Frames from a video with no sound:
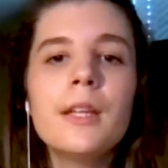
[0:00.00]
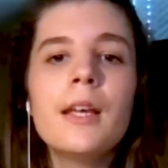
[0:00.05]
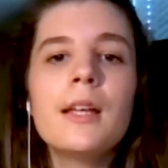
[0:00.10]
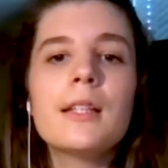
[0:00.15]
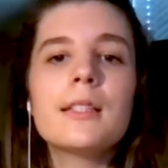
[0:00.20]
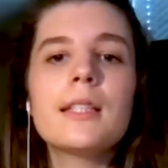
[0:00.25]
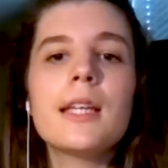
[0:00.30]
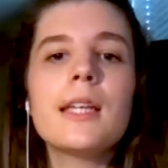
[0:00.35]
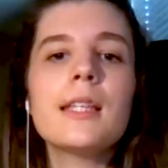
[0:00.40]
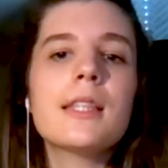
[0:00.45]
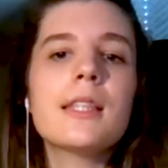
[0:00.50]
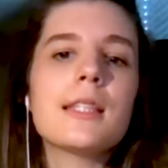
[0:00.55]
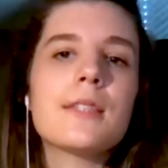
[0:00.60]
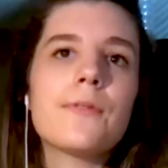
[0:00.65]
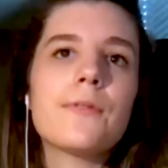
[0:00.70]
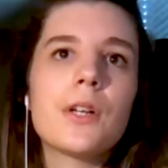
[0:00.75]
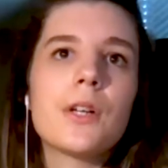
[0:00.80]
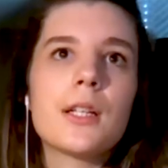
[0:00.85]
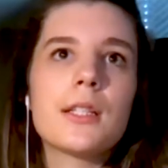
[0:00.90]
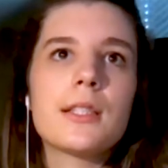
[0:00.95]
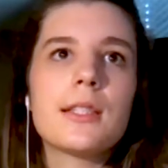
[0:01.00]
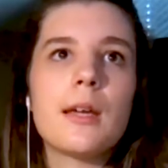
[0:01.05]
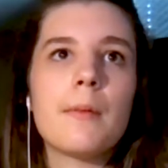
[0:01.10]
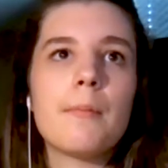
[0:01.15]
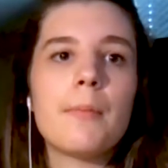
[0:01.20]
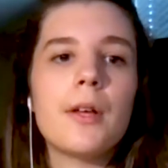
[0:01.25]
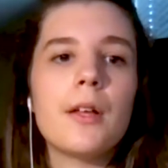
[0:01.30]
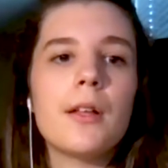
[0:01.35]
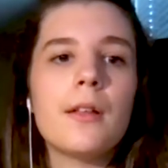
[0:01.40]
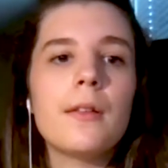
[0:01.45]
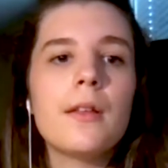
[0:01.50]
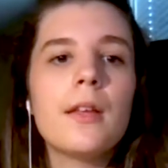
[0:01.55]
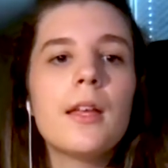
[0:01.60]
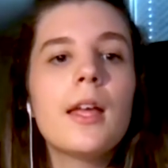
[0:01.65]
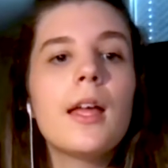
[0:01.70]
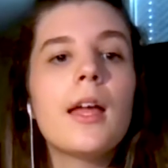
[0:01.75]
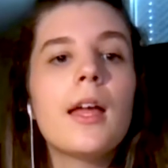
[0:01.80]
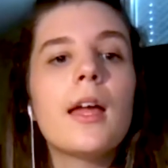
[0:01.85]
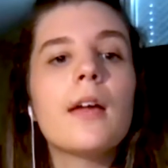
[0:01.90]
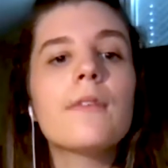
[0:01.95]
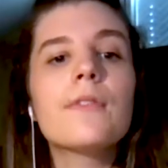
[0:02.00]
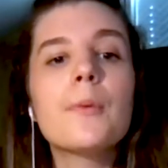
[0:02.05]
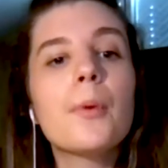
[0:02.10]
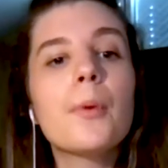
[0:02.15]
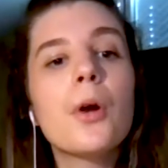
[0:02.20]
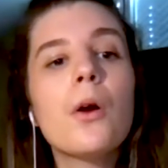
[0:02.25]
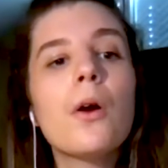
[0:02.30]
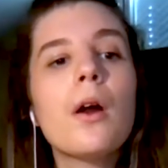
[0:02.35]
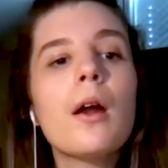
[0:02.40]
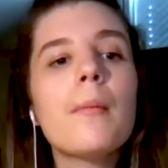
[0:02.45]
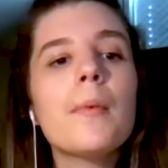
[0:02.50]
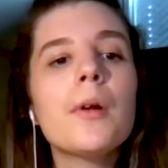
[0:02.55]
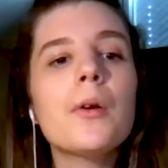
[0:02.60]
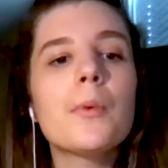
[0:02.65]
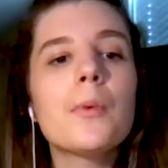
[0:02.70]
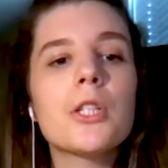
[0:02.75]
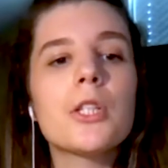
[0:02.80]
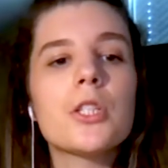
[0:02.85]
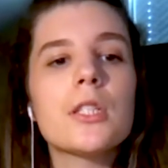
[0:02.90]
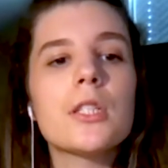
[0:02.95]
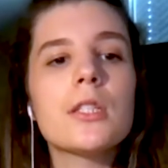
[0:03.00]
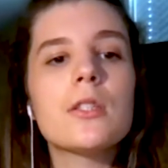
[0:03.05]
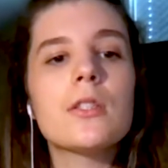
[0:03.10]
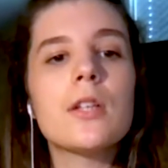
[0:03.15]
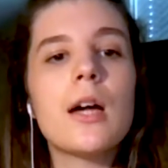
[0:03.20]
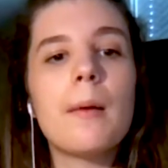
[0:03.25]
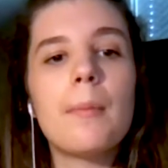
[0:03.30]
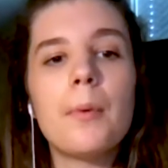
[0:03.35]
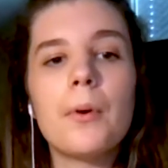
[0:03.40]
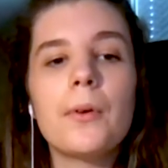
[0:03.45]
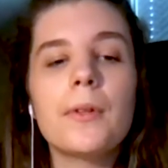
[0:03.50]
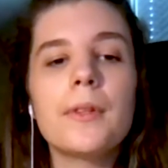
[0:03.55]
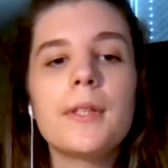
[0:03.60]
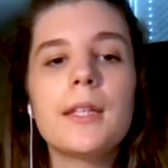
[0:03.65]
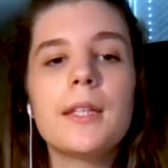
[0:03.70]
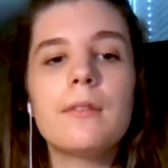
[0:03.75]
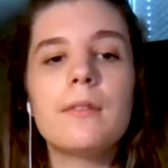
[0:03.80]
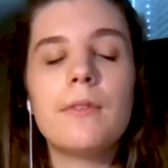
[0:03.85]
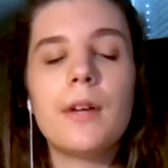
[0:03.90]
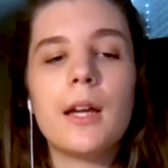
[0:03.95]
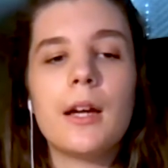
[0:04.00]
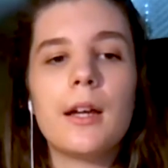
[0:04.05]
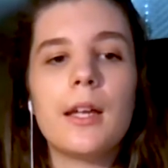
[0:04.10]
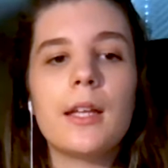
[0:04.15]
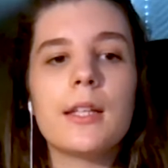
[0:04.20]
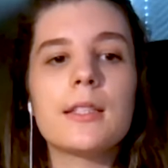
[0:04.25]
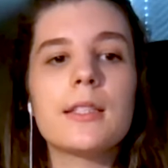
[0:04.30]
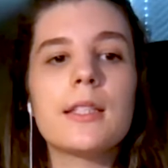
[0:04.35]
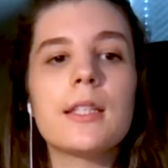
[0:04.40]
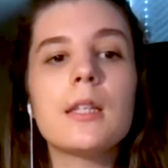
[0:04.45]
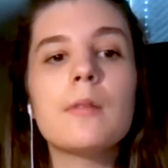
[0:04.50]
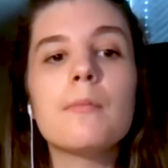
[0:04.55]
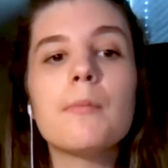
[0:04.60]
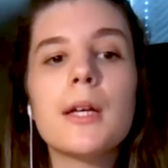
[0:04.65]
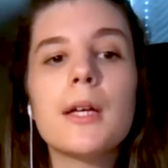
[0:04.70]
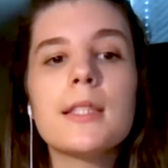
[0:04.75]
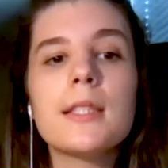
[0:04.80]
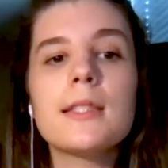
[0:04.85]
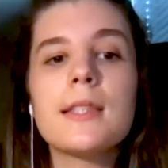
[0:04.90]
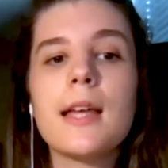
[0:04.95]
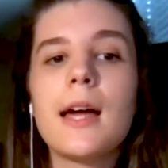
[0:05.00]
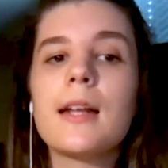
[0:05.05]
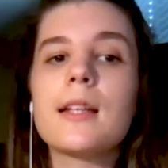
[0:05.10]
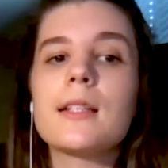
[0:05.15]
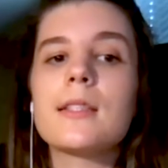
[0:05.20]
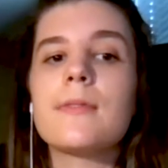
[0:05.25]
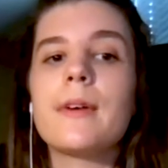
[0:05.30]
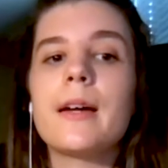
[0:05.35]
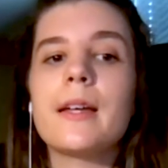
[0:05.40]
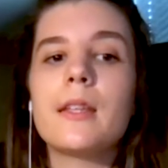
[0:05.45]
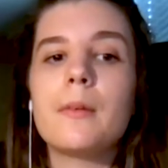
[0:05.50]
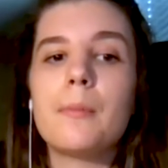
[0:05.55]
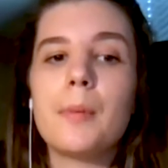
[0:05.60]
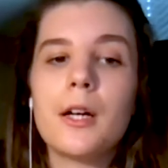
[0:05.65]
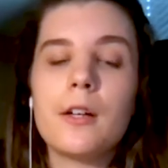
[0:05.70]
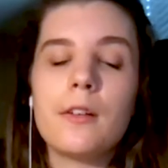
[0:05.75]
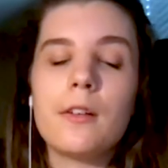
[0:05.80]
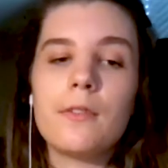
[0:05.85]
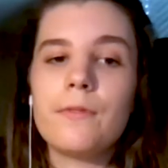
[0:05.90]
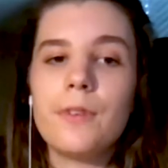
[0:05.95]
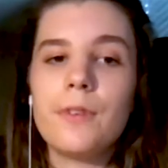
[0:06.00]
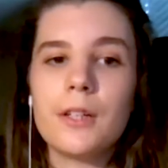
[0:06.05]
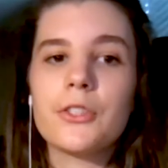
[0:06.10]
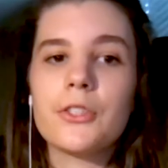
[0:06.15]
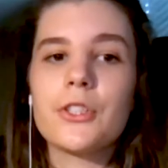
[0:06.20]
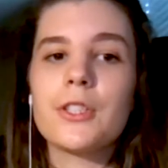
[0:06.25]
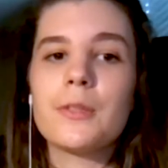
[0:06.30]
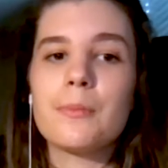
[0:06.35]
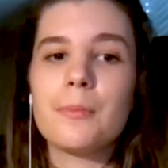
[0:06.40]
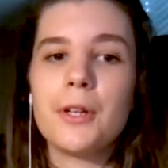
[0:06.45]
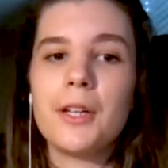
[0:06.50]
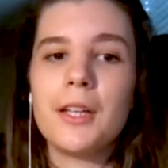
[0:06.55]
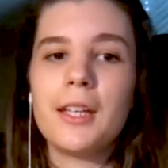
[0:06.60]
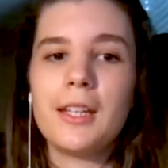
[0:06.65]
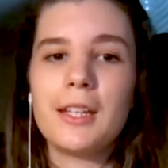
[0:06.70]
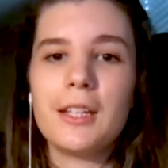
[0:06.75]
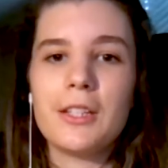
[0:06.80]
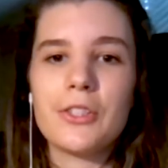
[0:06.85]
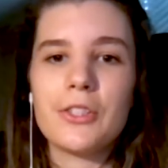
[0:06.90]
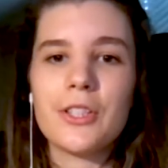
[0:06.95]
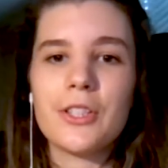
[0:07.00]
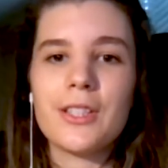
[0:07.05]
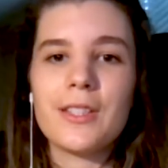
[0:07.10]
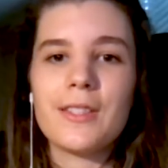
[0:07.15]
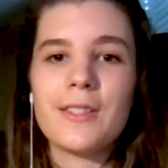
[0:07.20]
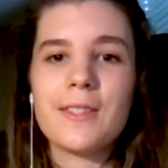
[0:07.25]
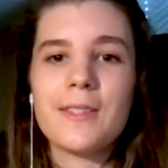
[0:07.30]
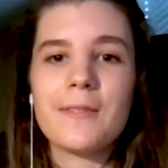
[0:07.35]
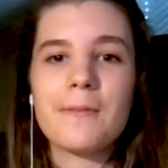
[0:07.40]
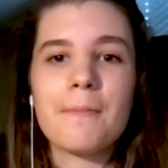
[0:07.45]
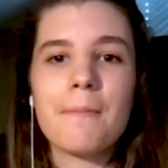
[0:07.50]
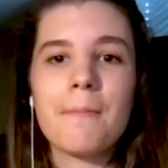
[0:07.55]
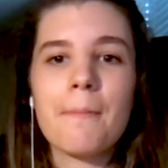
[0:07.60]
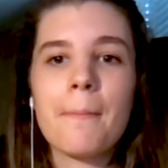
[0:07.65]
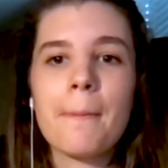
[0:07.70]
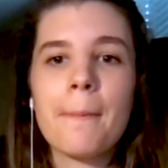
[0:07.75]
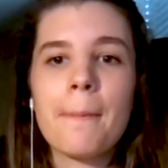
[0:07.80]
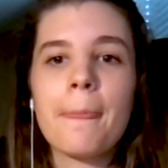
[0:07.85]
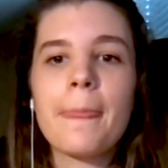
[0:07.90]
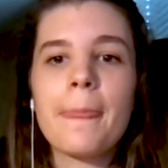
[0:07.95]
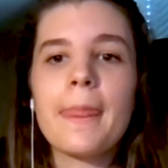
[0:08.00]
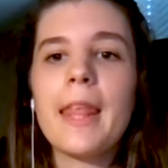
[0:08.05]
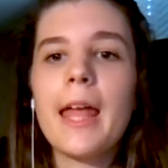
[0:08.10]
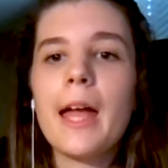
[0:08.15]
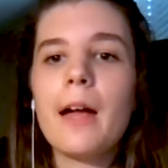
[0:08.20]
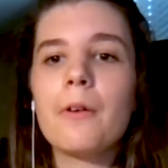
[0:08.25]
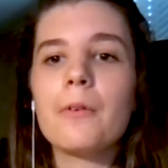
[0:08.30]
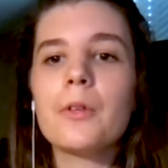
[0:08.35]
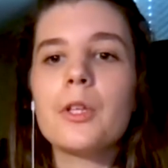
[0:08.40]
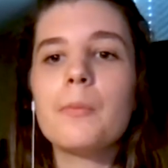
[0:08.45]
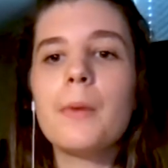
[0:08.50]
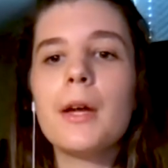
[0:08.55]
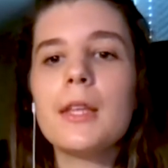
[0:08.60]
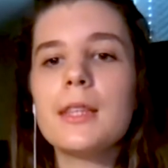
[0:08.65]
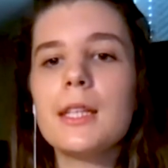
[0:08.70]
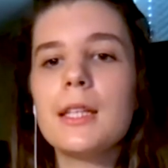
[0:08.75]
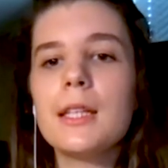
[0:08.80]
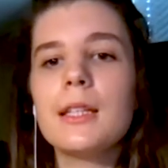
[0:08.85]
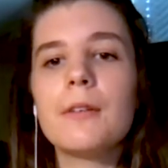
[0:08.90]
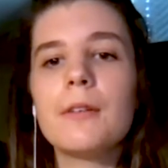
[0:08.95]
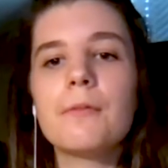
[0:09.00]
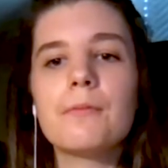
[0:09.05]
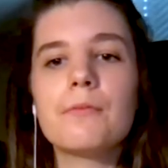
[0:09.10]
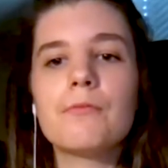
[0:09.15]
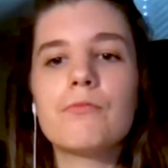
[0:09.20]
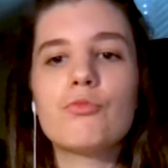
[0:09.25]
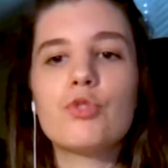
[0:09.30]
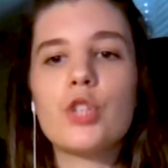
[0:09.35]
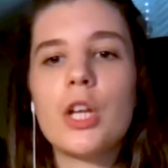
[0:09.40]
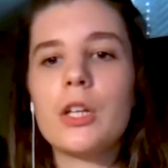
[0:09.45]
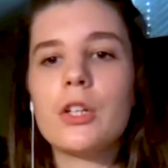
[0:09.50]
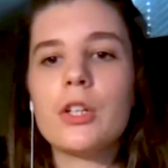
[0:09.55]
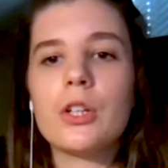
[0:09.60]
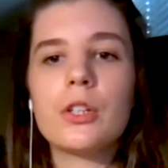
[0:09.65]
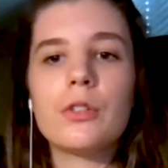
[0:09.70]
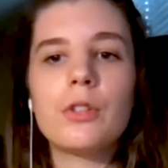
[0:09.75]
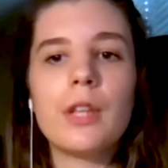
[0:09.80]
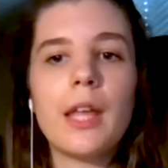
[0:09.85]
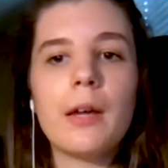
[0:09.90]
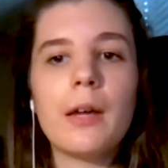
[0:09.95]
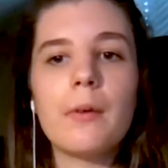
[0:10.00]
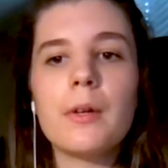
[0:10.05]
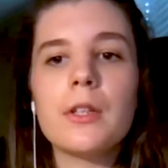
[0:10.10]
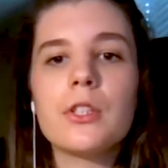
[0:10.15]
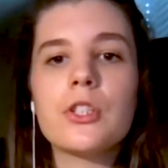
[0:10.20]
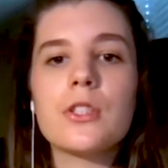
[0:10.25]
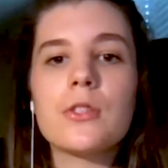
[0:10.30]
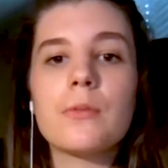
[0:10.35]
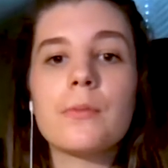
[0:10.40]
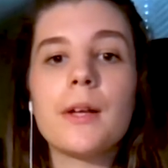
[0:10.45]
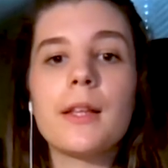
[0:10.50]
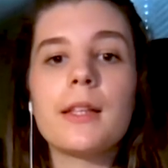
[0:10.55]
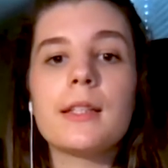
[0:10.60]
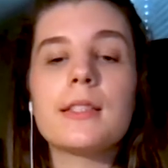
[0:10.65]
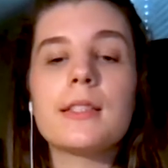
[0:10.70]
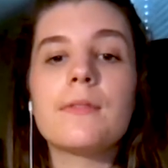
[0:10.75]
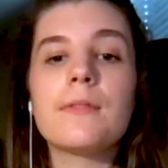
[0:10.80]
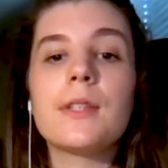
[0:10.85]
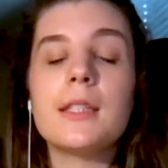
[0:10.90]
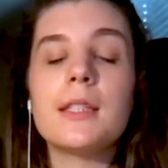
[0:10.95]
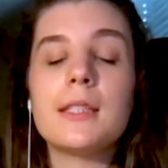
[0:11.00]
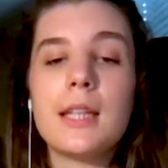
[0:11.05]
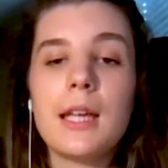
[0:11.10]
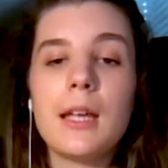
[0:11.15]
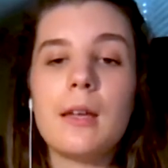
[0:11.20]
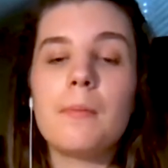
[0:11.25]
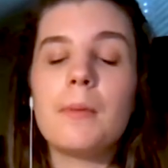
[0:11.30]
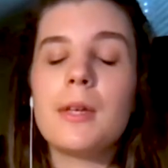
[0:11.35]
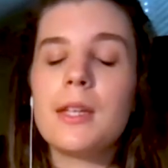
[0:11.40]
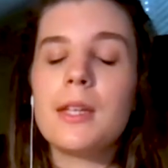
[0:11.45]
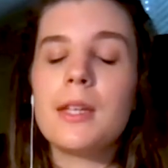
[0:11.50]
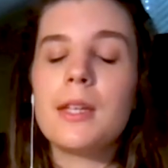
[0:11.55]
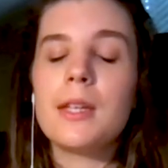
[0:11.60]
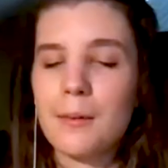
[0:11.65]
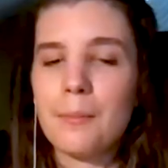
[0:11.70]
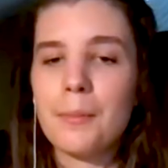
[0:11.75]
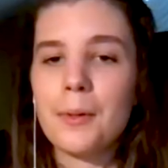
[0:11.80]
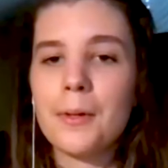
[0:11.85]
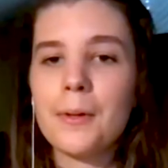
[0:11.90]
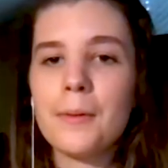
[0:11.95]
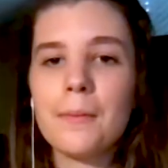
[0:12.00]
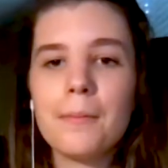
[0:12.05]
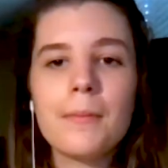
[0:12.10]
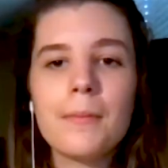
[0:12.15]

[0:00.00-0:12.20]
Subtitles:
Take this for example. If the programmer wishes to uphold the invariant, he must satisfy the function's preconditions. Now, you might think that gendered language is a relatively tame example,